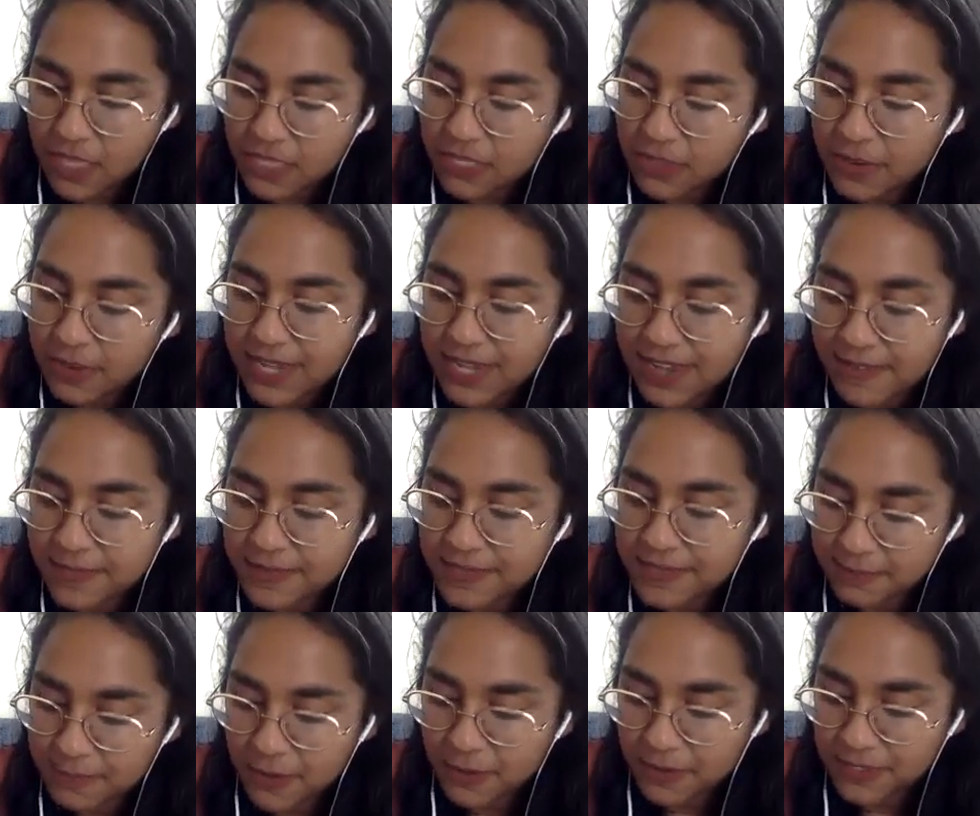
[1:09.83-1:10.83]
Though I never
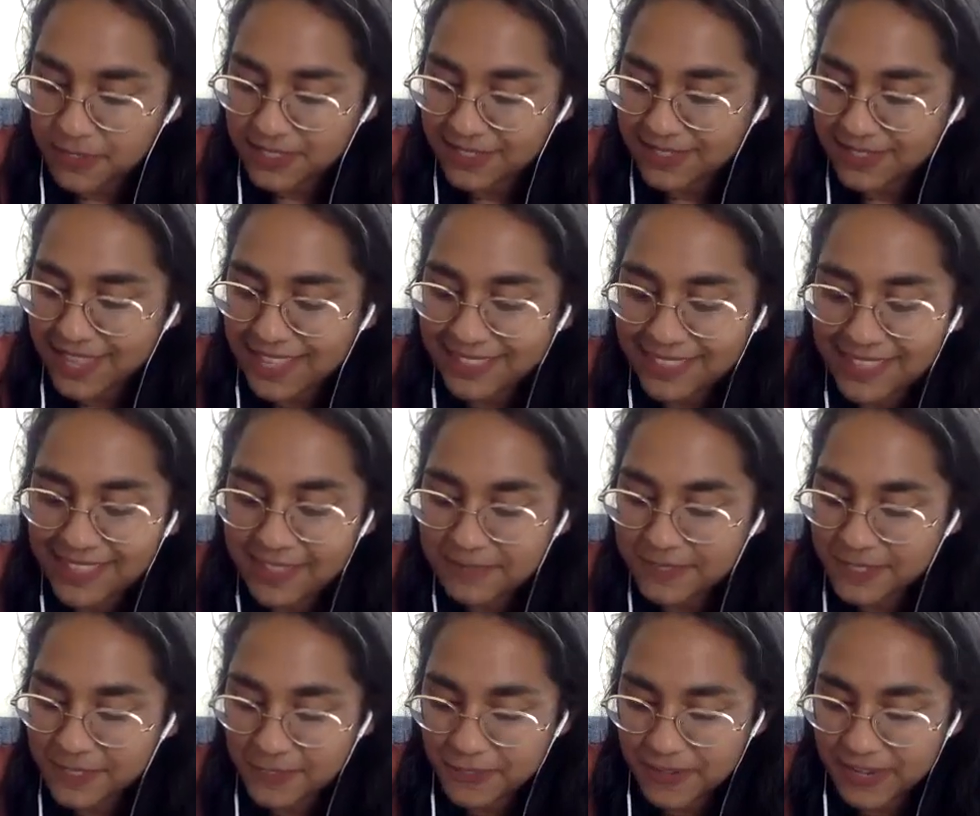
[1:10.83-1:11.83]
smoked, I loved
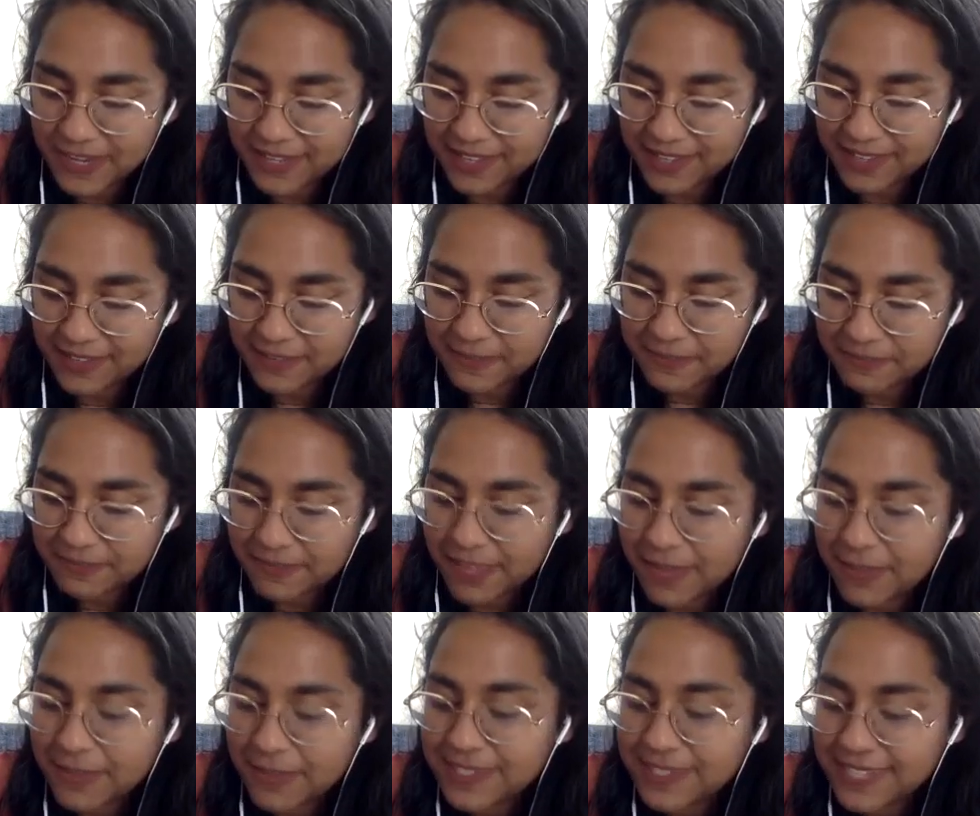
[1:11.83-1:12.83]
to drink.
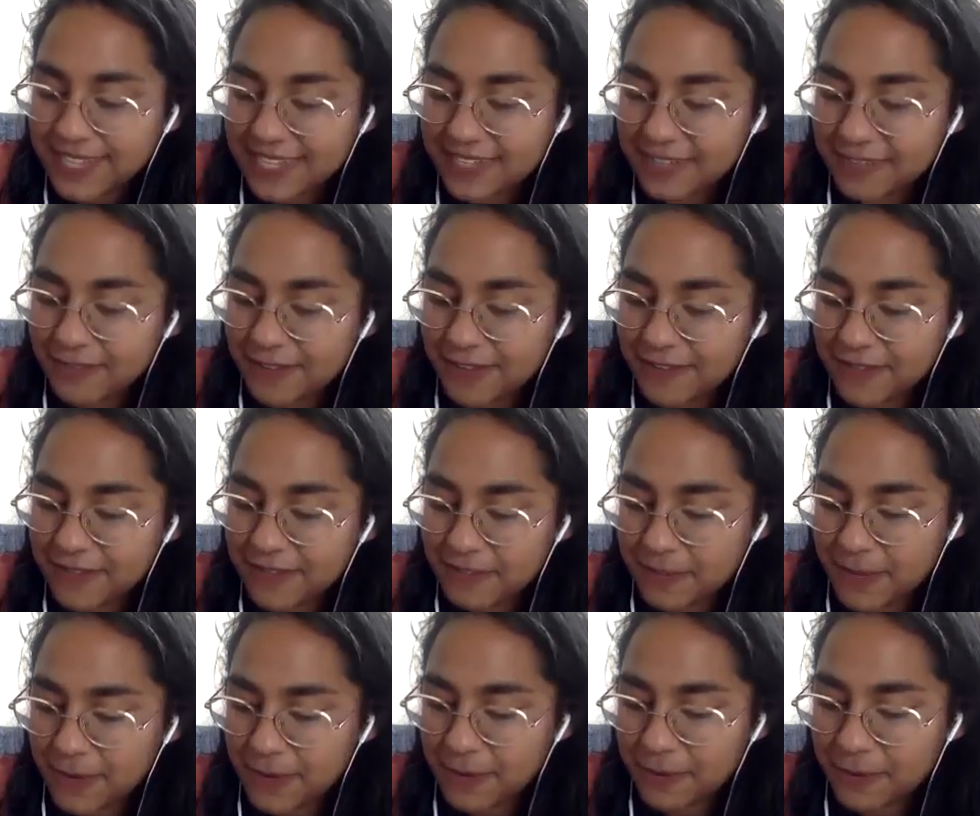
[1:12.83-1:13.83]
I would stand in front of the
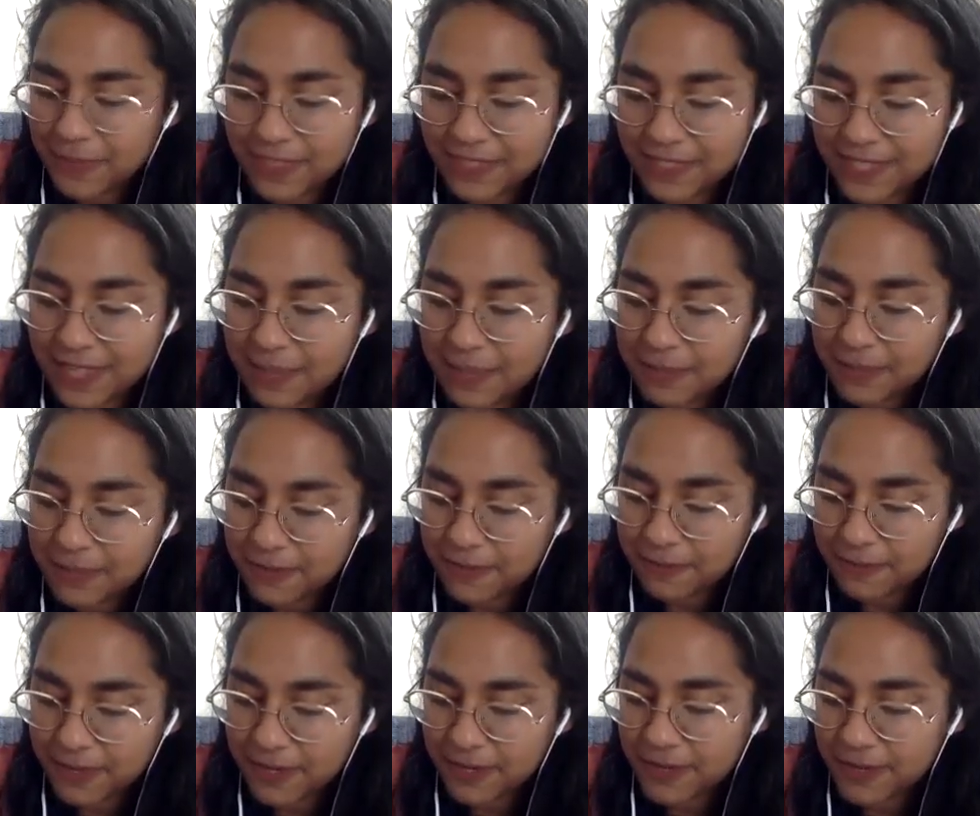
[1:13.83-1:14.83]
mirror with a tumbler
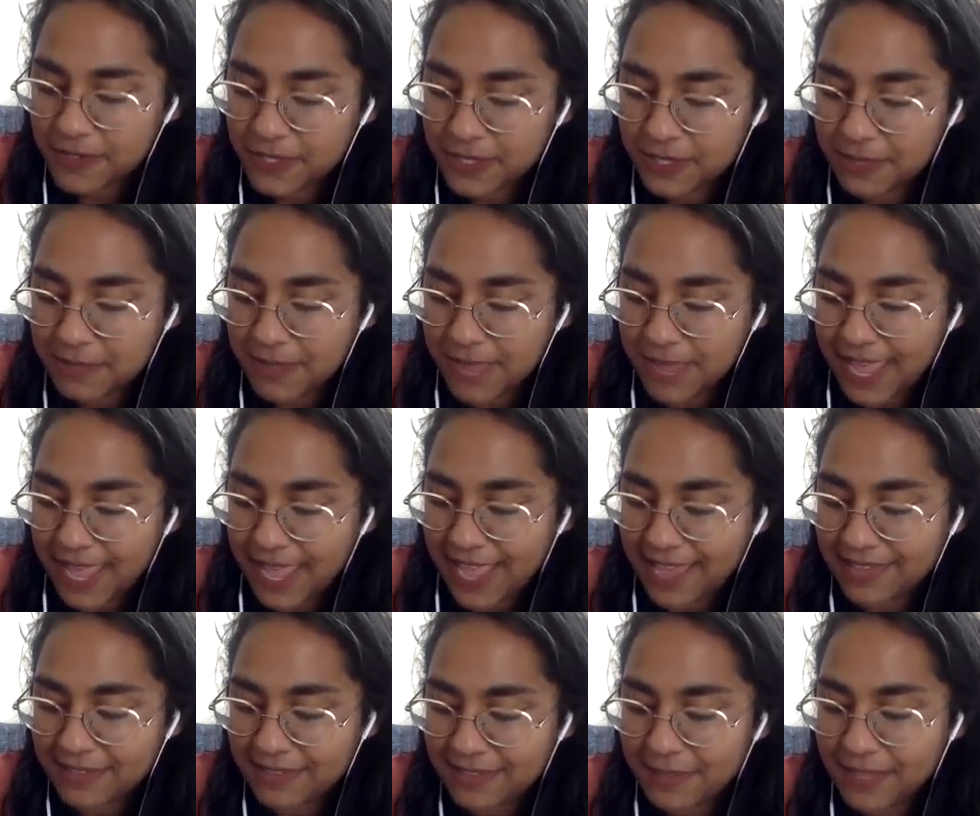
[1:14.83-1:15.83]
of pure gin in my
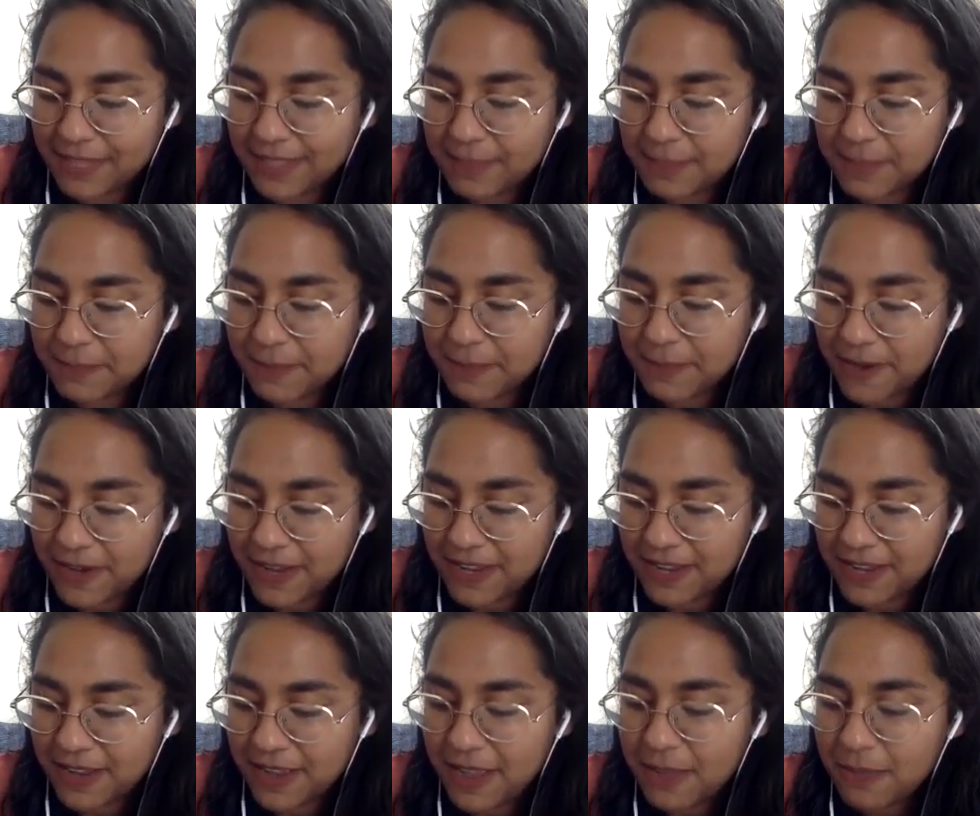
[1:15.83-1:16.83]
hand and my lips
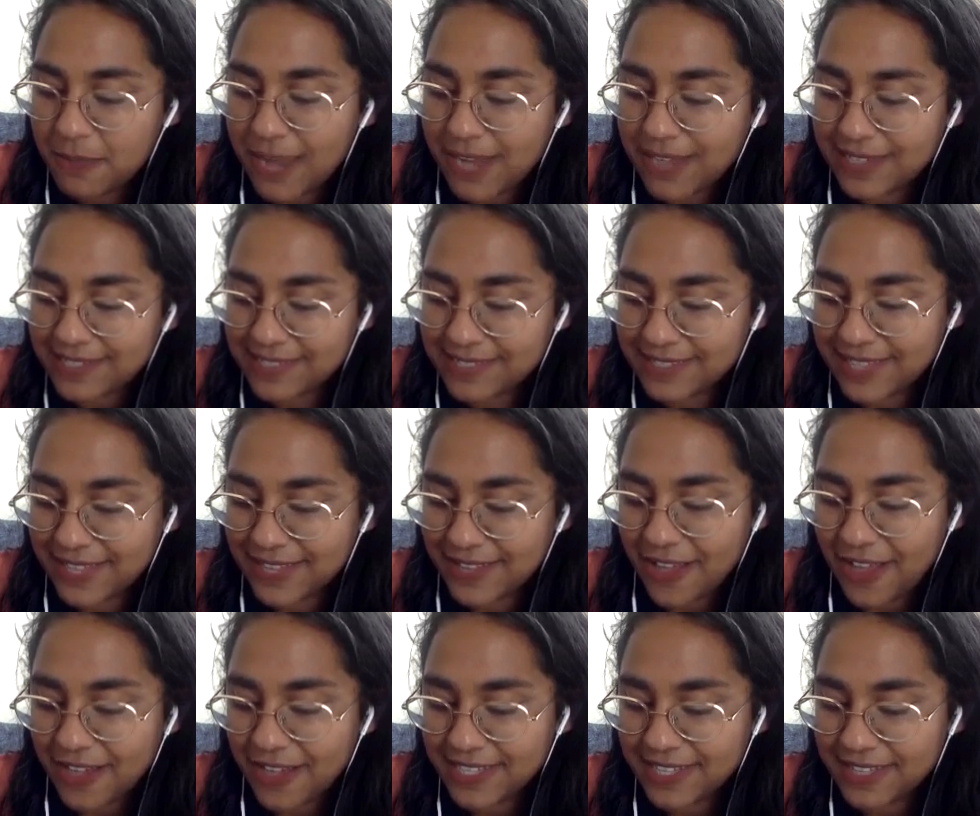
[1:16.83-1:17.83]
parted, practicing a
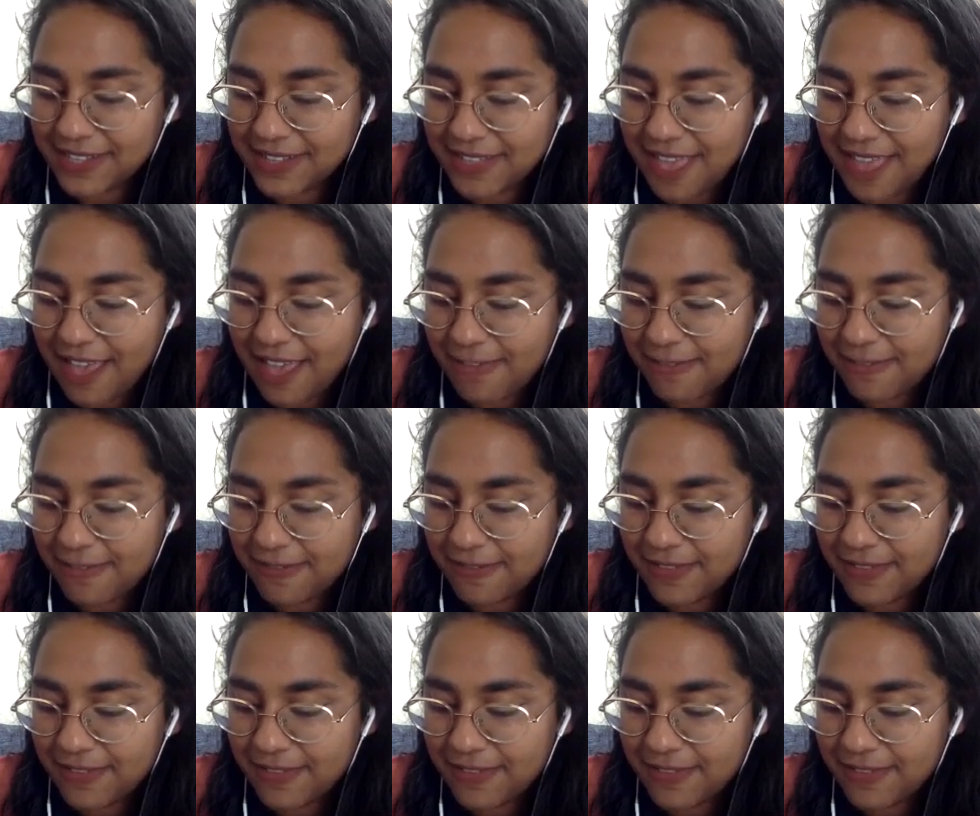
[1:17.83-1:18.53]
cocktail laugh.